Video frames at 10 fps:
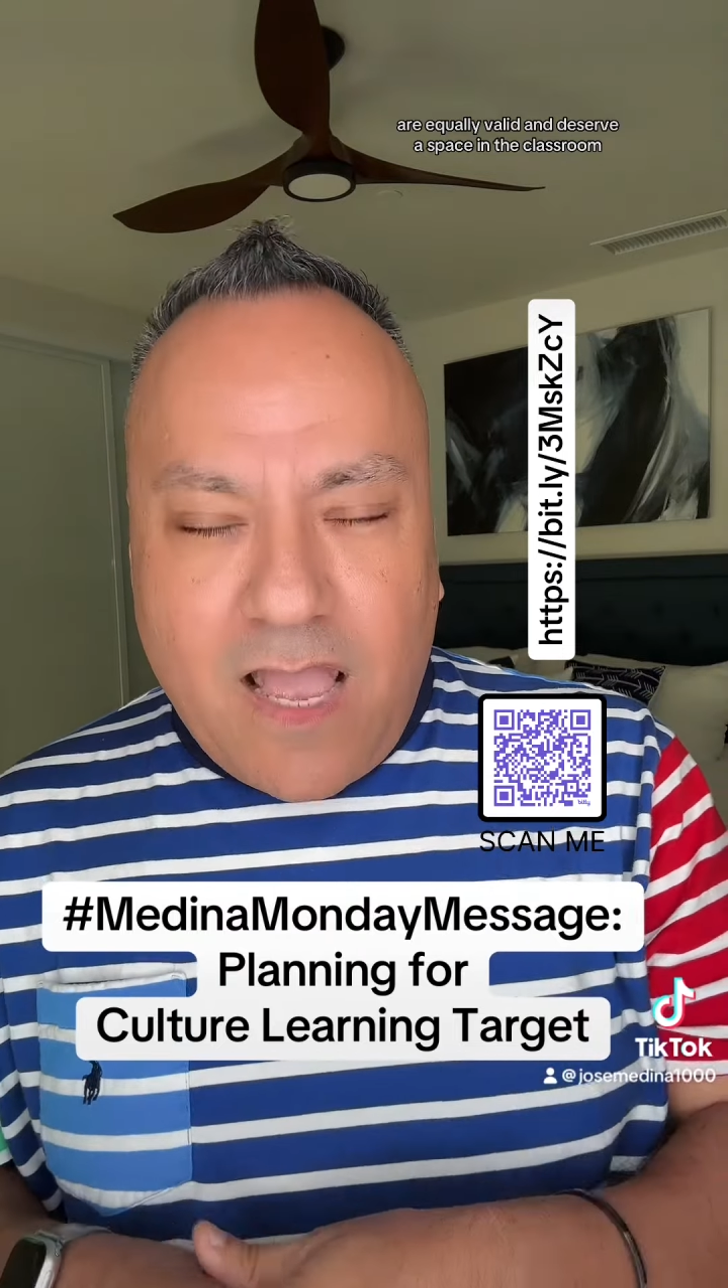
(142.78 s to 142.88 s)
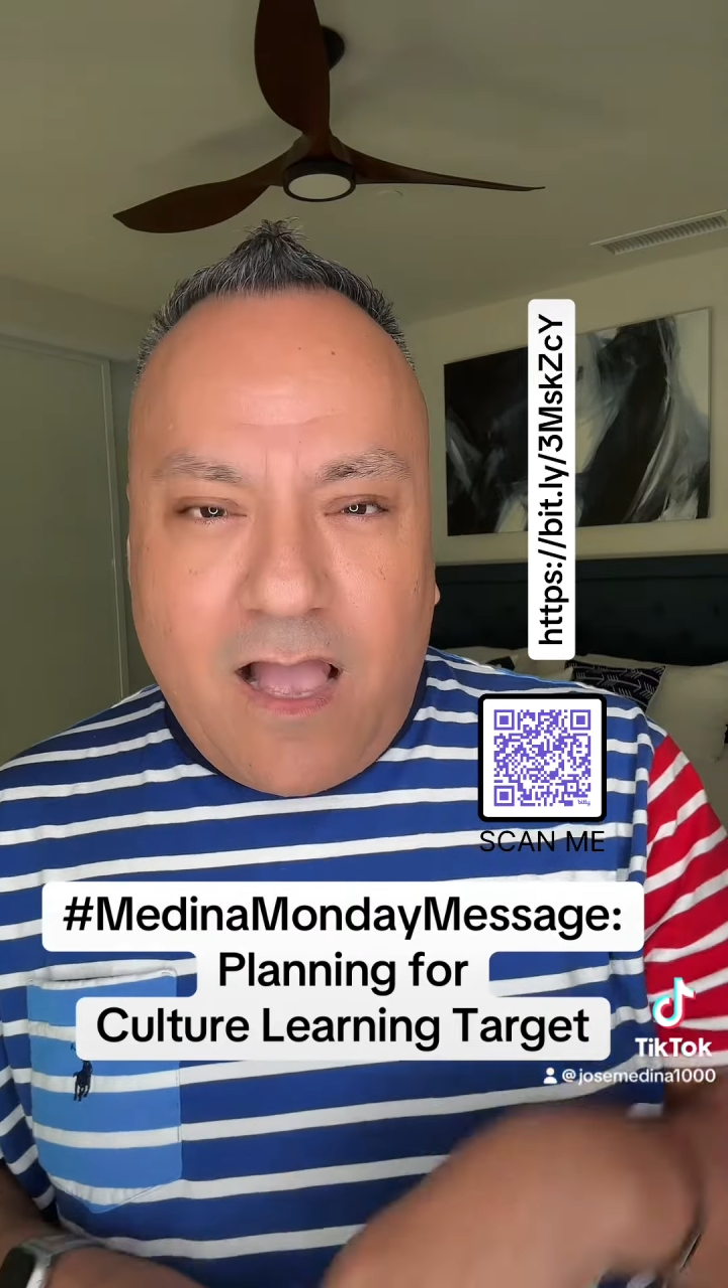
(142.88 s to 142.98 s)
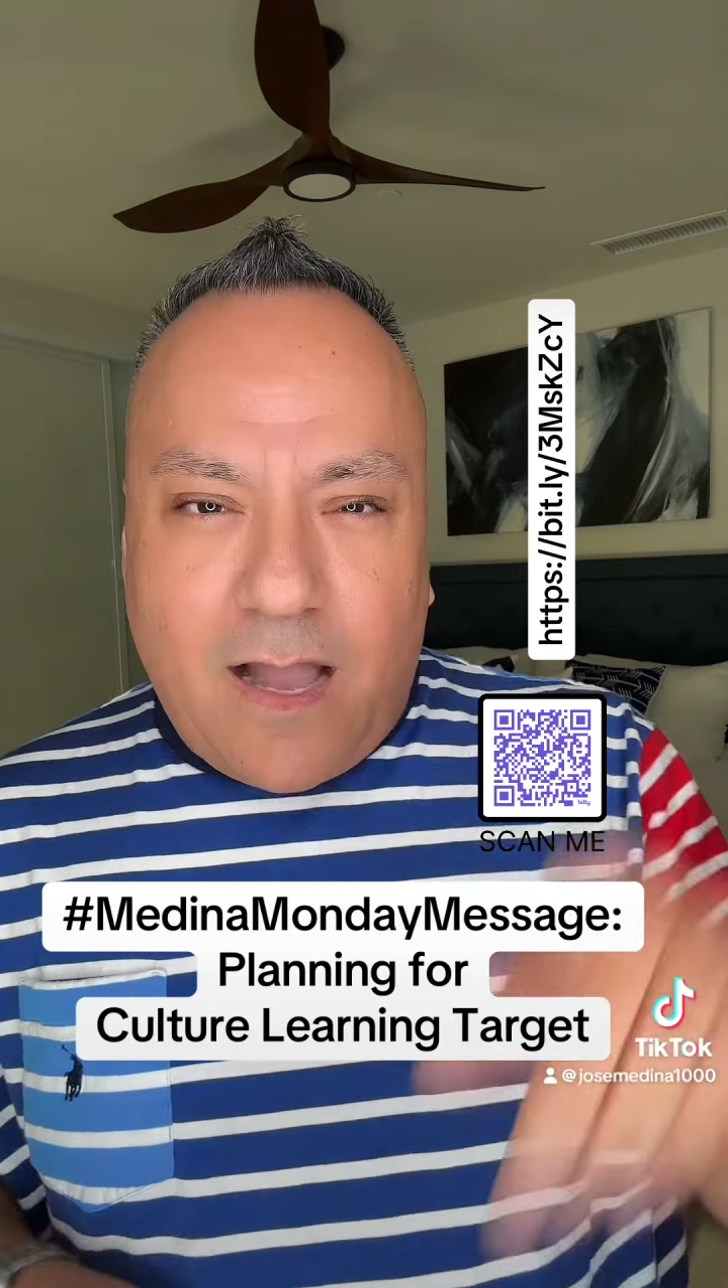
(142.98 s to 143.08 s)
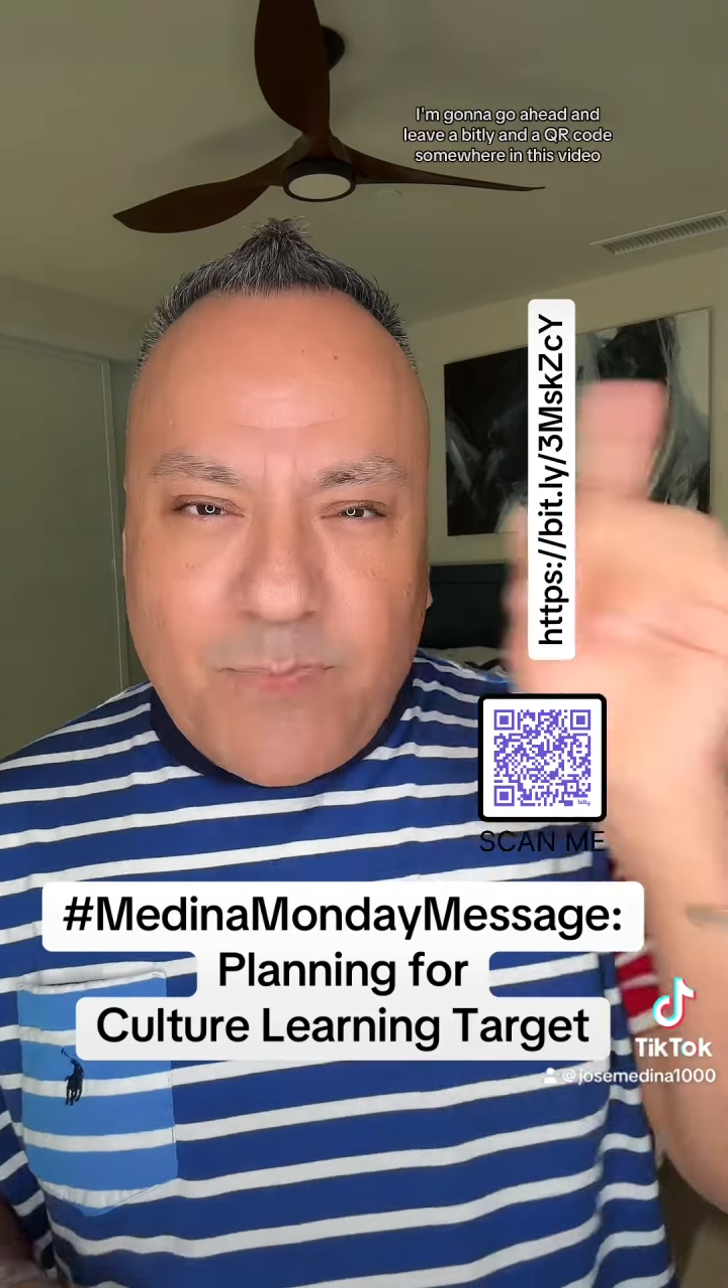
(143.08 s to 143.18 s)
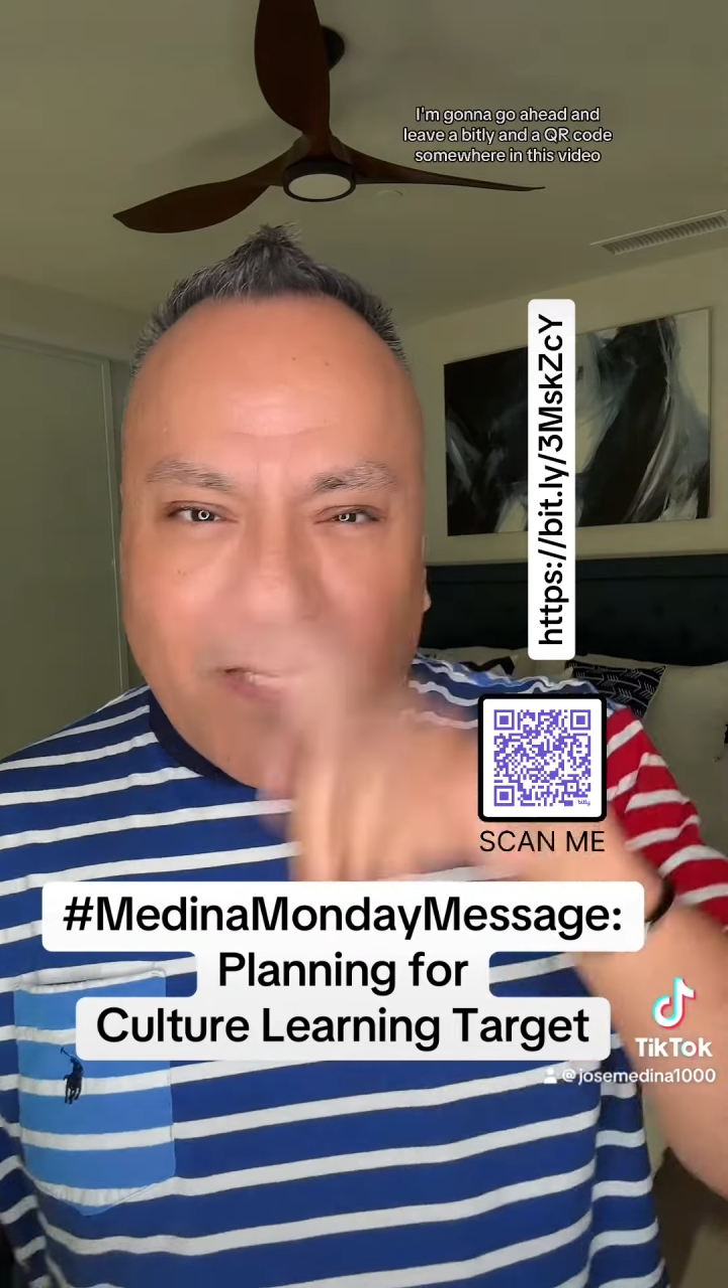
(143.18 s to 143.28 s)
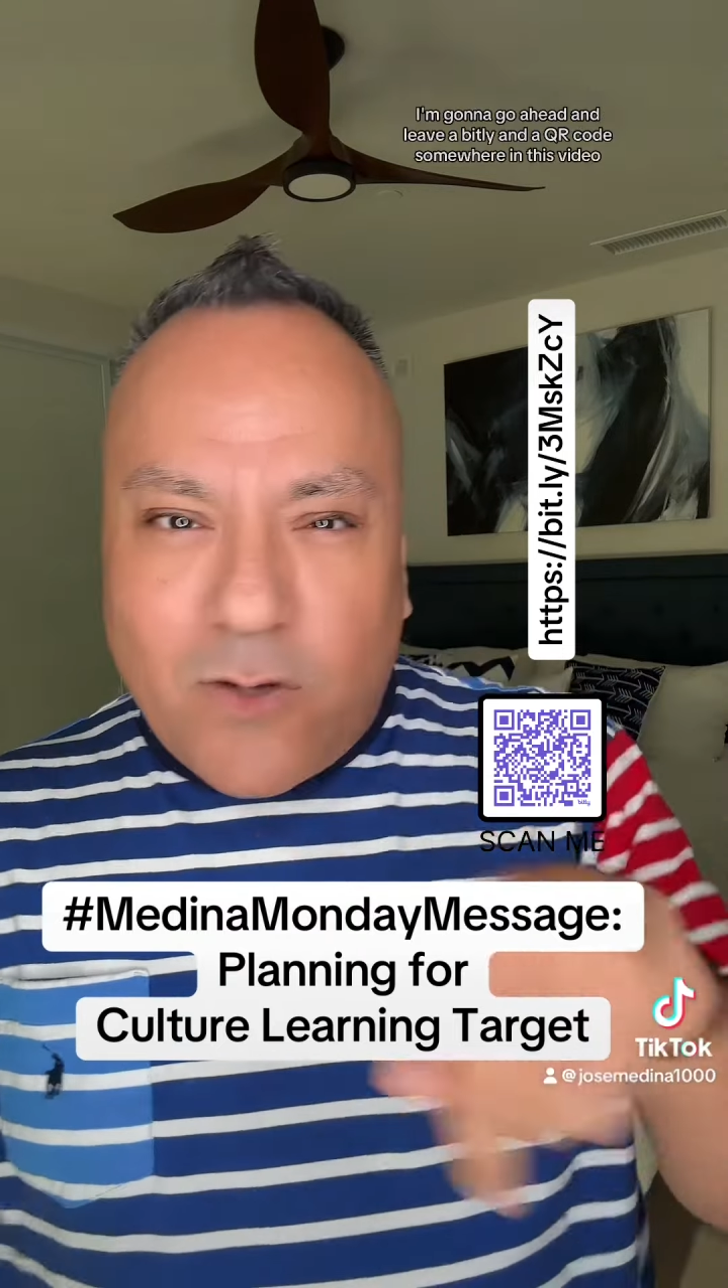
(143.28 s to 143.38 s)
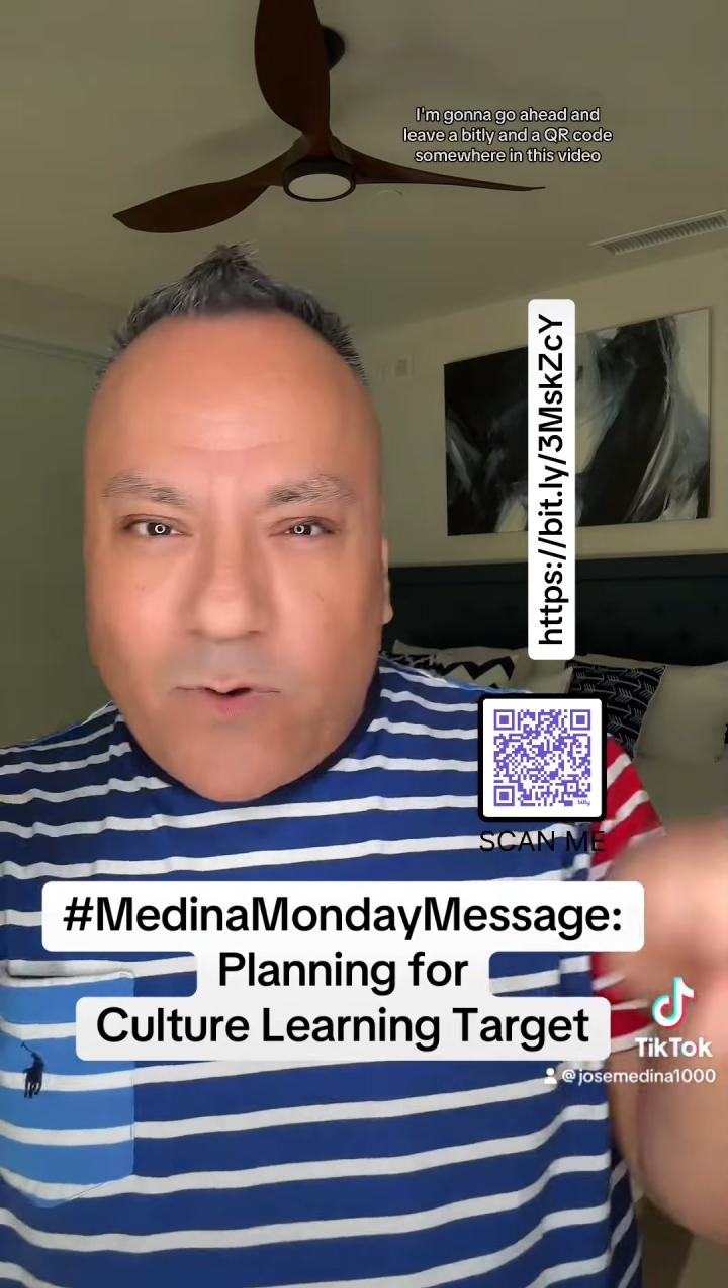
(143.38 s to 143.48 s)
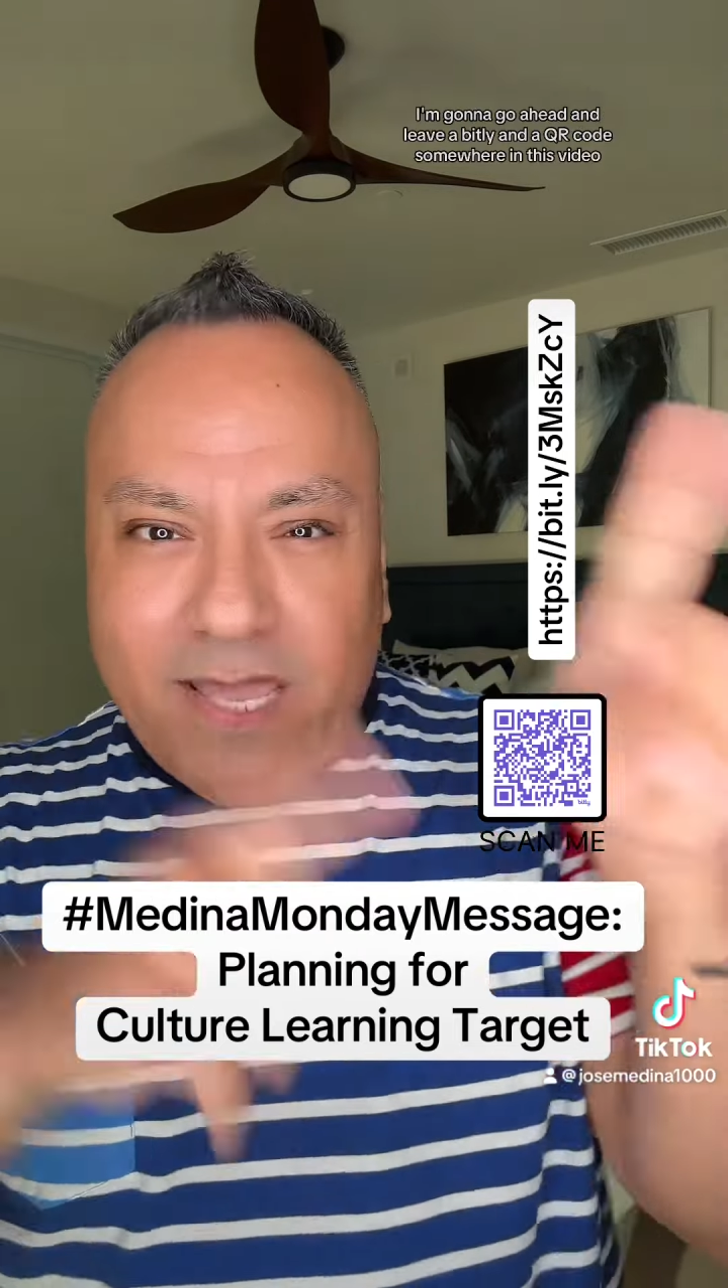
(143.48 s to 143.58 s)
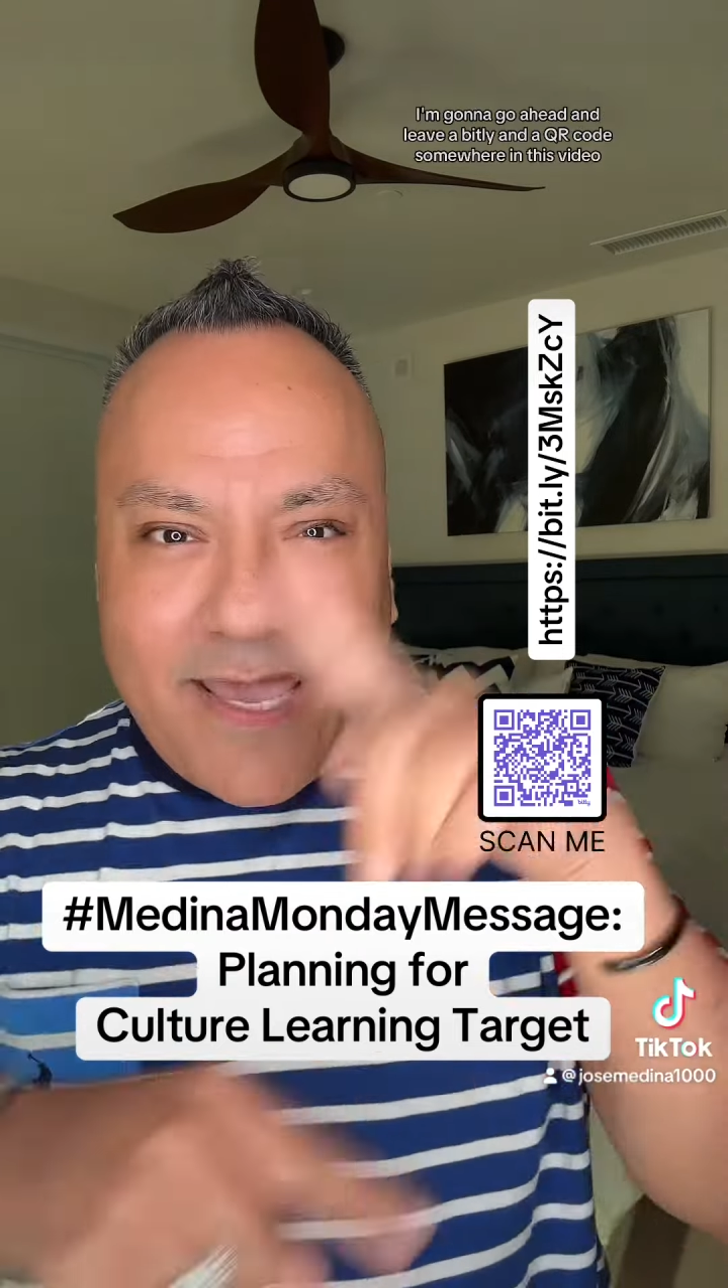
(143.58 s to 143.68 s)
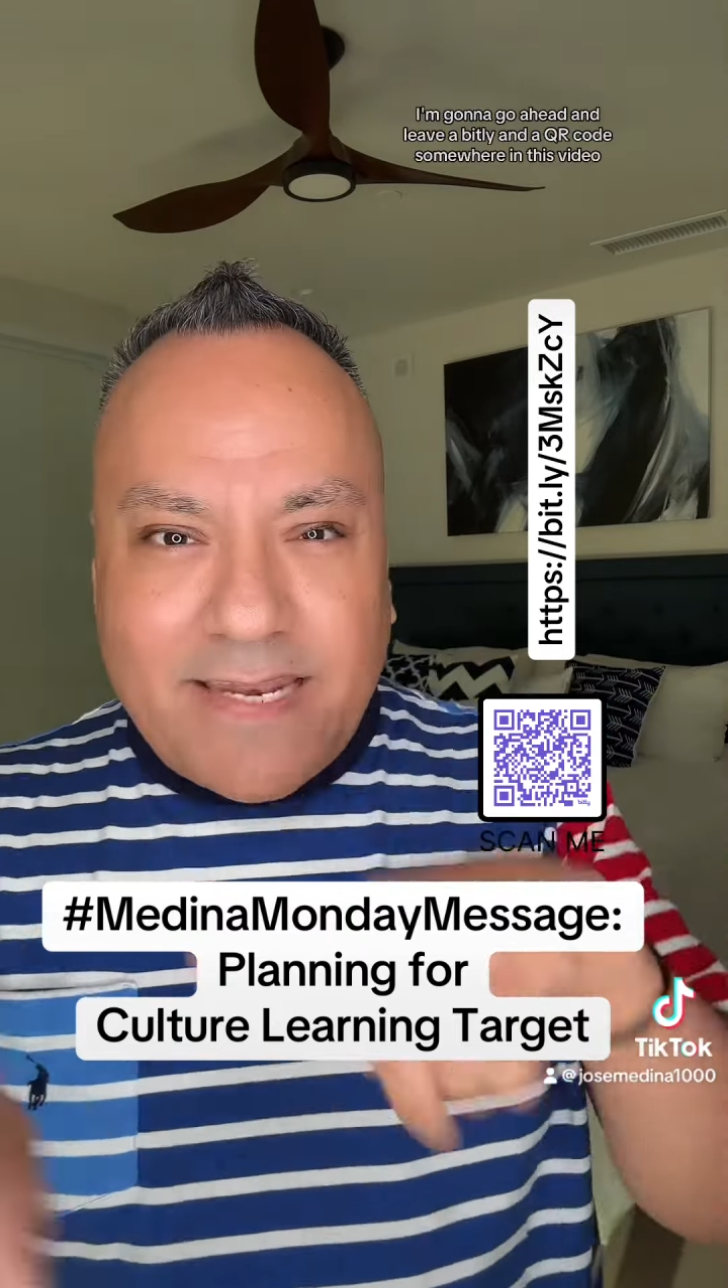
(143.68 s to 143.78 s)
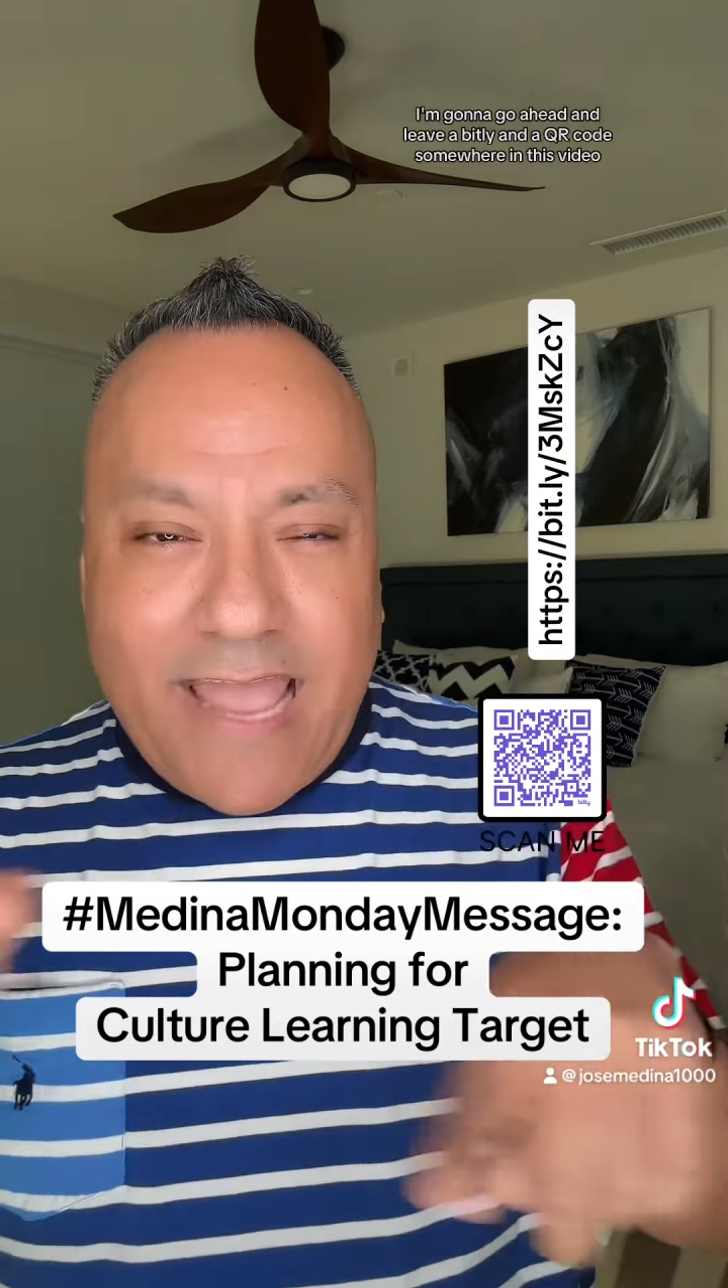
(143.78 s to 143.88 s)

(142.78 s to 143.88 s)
I'm going to go ahead